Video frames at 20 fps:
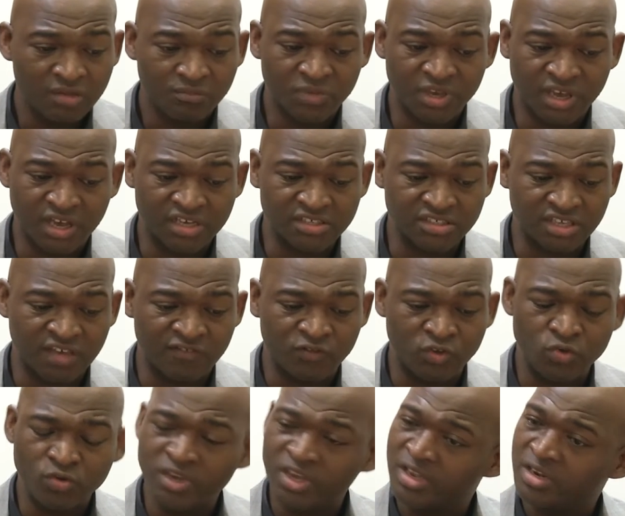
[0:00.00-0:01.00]
Because if
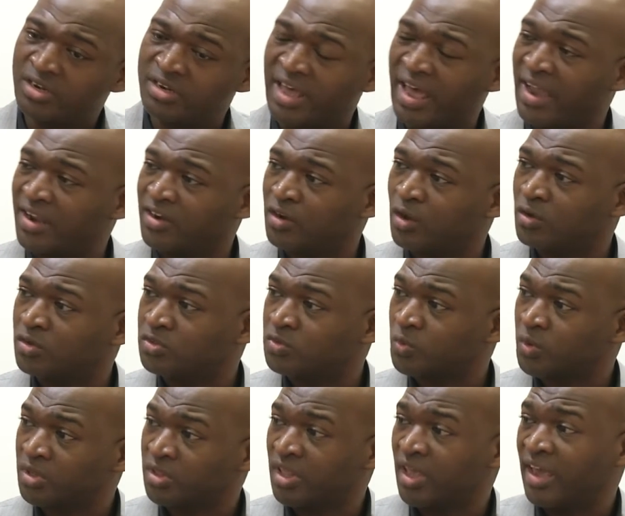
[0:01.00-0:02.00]
you get diagnosed
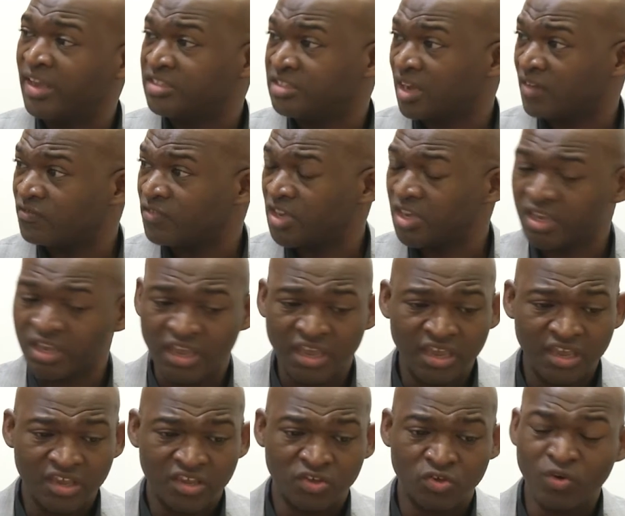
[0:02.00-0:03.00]
with HIV,
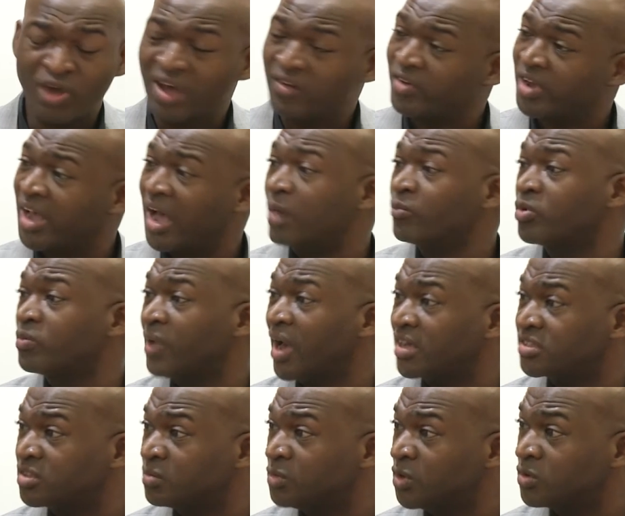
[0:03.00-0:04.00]
you have a
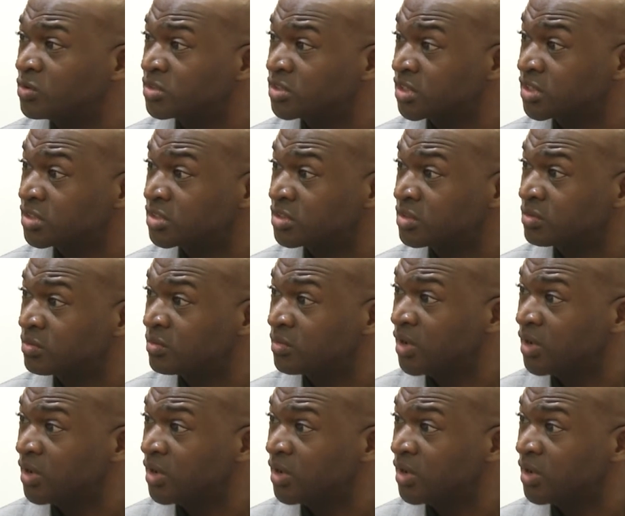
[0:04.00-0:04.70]
compromised immune system.